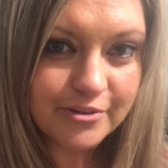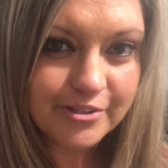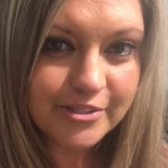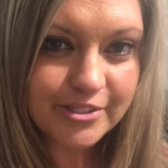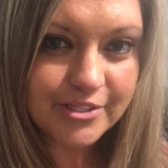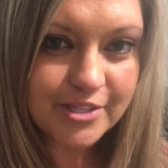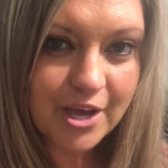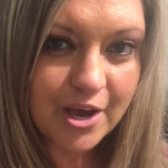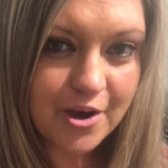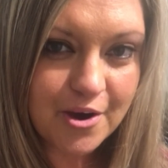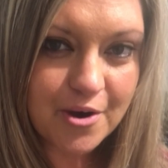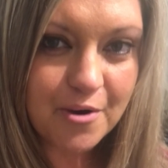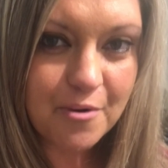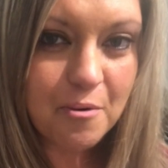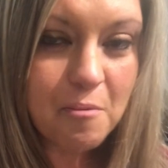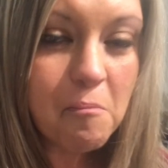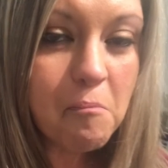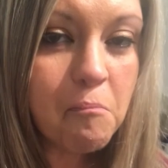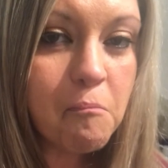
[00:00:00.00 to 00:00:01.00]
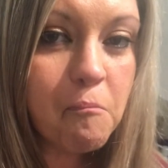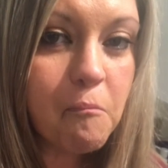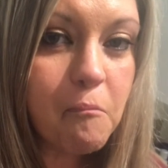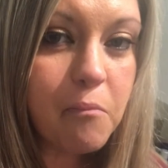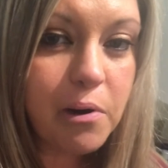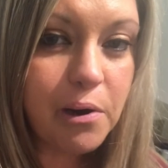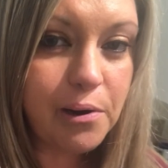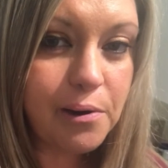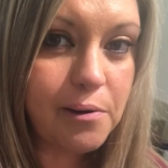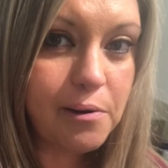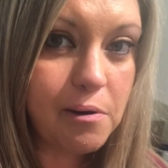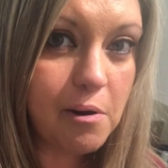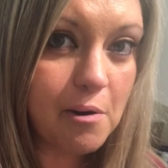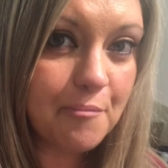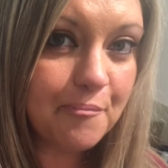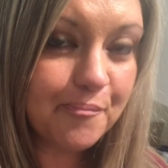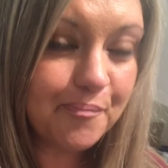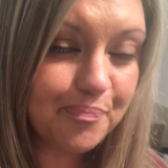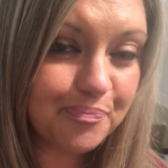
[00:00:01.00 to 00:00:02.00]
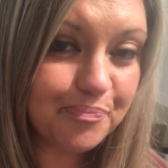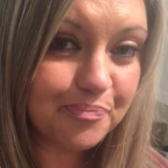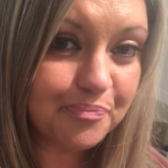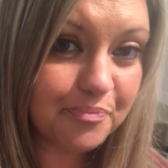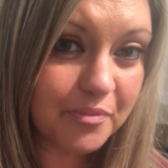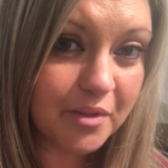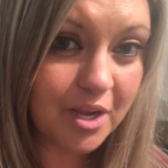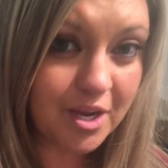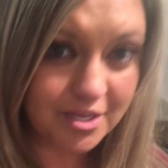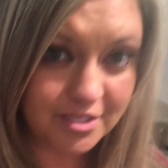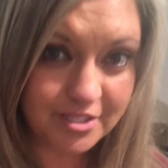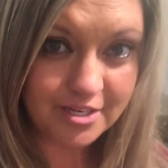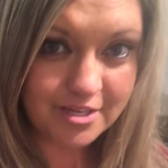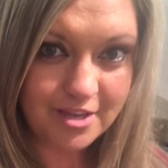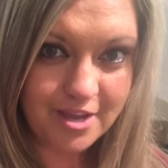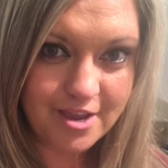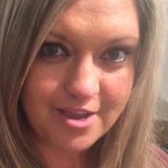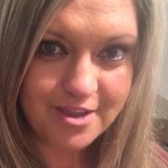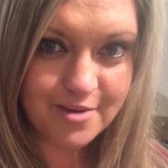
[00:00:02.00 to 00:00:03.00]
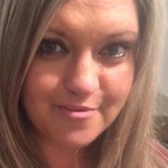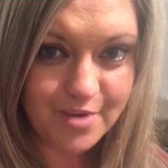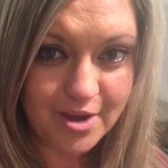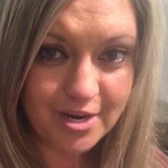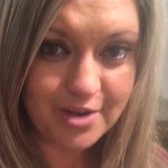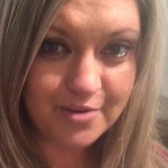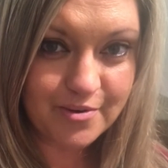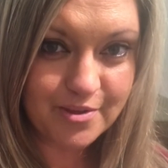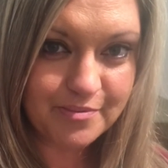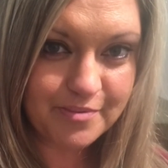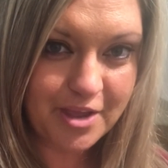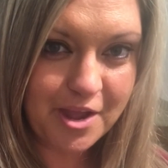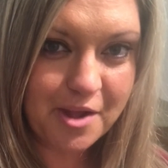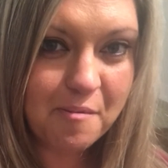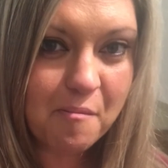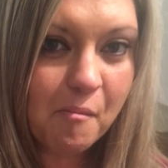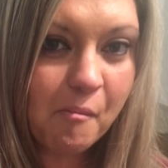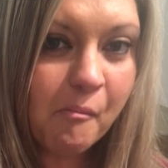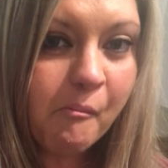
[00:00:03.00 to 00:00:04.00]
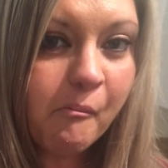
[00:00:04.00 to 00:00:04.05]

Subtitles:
So I did a get ready with me.